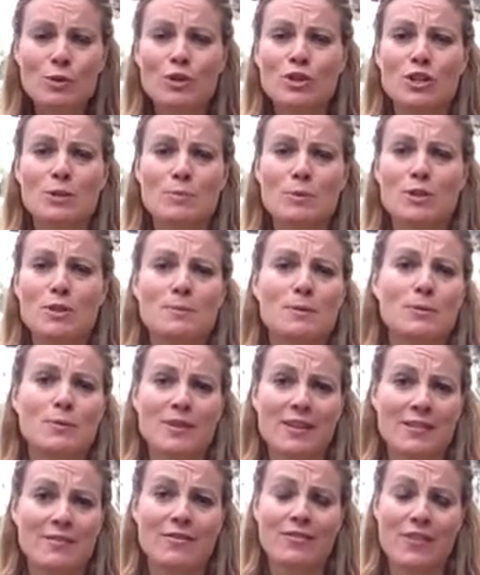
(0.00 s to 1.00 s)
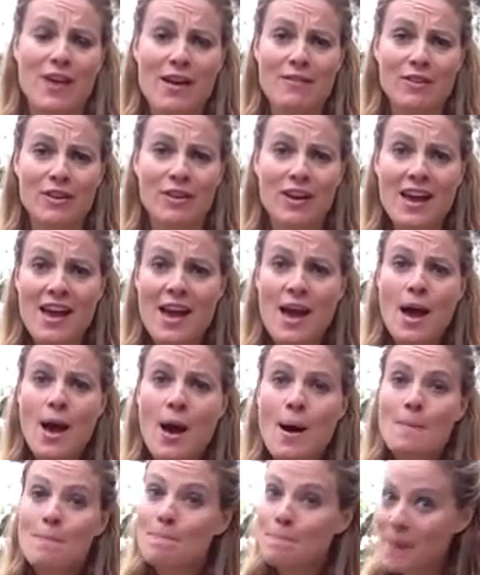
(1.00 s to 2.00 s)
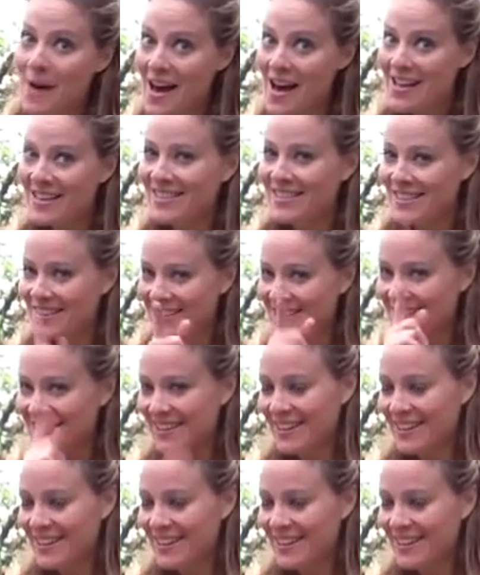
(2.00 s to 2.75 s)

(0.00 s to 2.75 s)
she's supposed to be with him forever. But this is the